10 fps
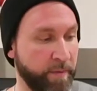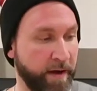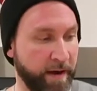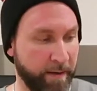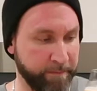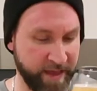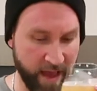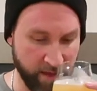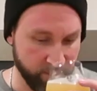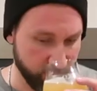But um,
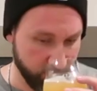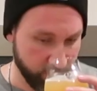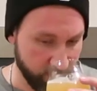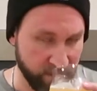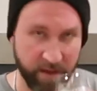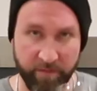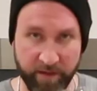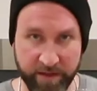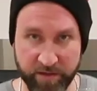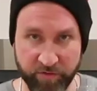yeah,
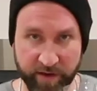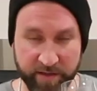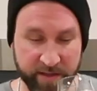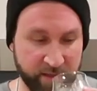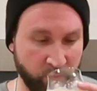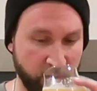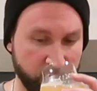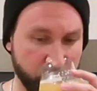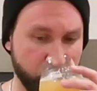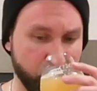definitely doesn't drink six
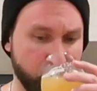one.